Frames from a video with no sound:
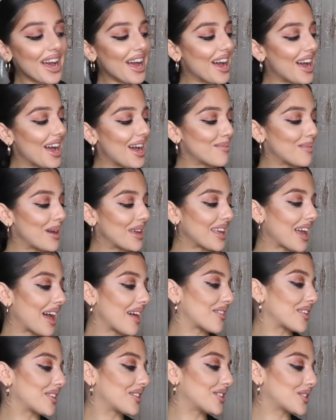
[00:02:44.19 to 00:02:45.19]
Um,
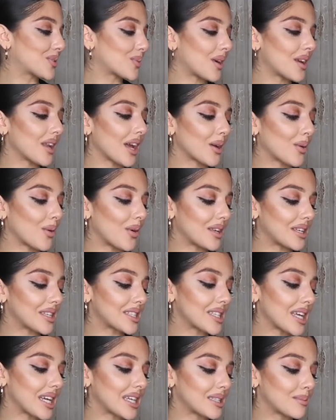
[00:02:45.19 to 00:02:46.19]
yeah, the nude one I got in
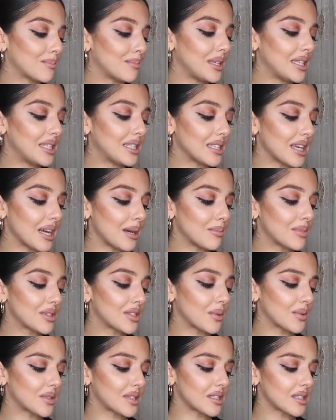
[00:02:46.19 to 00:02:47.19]
a size medium,
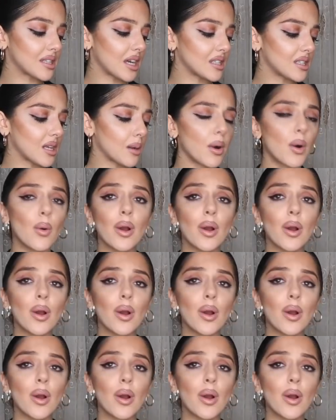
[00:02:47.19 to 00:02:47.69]
so it's a size up.